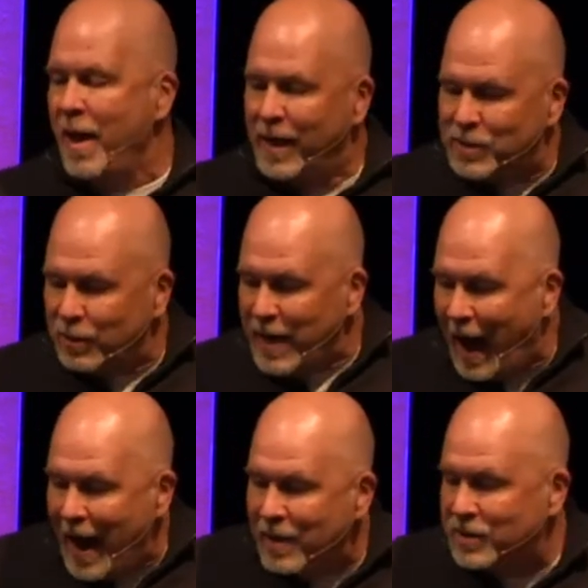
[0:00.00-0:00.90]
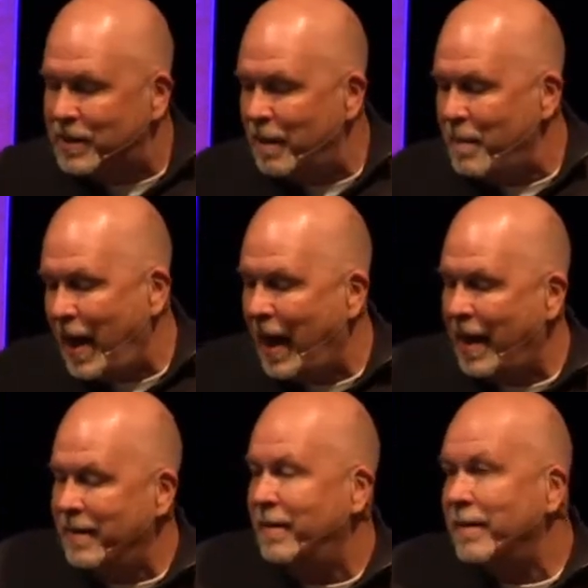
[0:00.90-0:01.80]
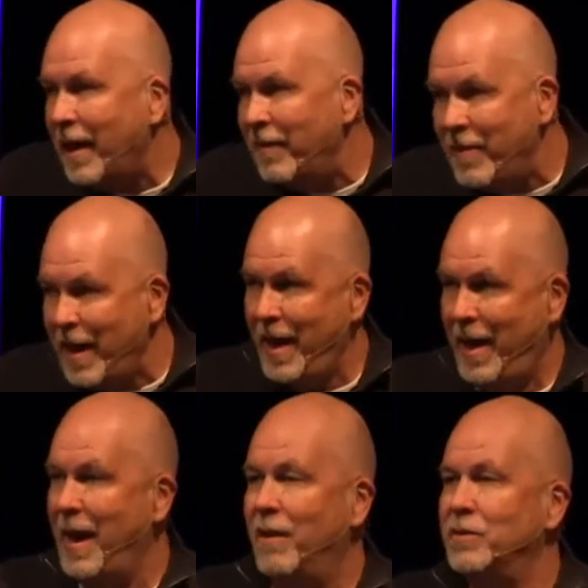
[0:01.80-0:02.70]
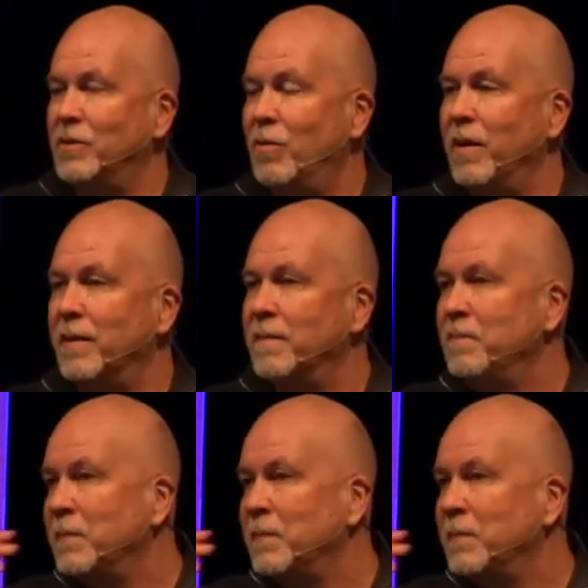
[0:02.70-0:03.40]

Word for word: And so he hires them and, and they head out to work.